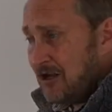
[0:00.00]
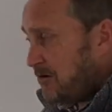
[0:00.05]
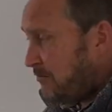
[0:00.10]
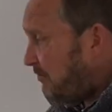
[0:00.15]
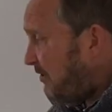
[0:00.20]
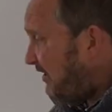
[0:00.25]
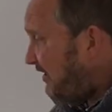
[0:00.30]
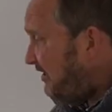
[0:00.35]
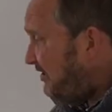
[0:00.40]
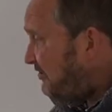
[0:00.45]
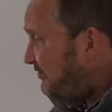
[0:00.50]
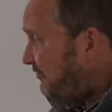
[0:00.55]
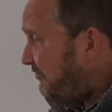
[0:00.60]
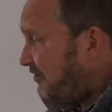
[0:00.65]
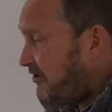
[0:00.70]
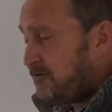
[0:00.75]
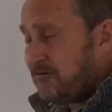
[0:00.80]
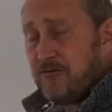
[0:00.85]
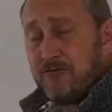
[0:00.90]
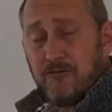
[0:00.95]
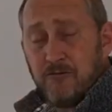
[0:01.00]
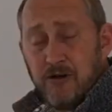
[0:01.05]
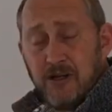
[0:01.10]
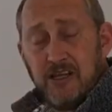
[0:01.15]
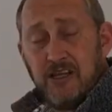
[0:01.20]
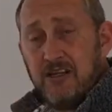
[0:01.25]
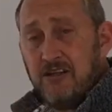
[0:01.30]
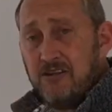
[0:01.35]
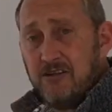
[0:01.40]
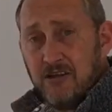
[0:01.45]
please feel
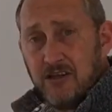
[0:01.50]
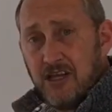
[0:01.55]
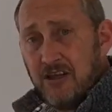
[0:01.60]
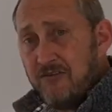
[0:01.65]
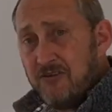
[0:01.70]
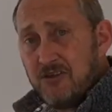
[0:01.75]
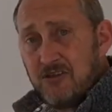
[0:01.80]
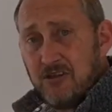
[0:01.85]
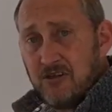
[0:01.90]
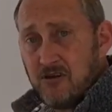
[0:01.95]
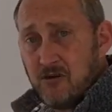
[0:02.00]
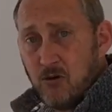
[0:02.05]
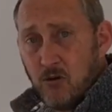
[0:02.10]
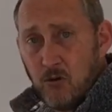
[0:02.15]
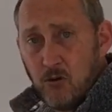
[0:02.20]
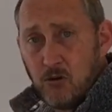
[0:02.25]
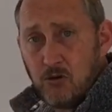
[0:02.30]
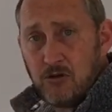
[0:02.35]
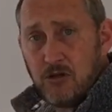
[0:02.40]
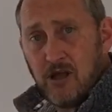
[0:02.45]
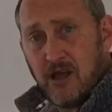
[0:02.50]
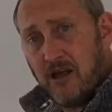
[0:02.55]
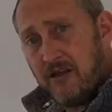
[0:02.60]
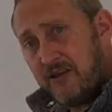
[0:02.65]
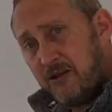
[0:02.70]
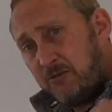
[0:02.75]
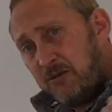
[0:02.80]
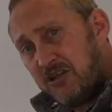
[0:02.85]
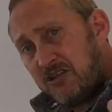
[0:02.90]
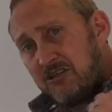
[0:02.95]
free to give us a call. There'll
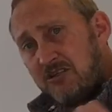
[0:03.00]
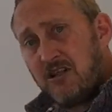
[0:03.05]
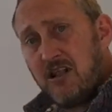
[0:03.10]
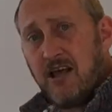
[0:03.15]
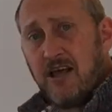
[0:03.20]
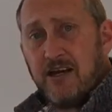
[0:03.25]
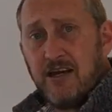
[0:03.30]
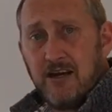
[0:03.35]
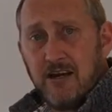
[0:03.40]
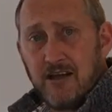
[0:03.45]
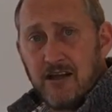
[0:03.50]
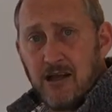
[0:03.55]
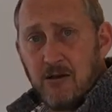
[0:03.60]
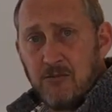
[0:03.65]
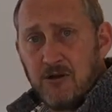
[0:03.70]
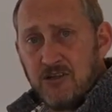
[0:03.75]
be a slide in a couple of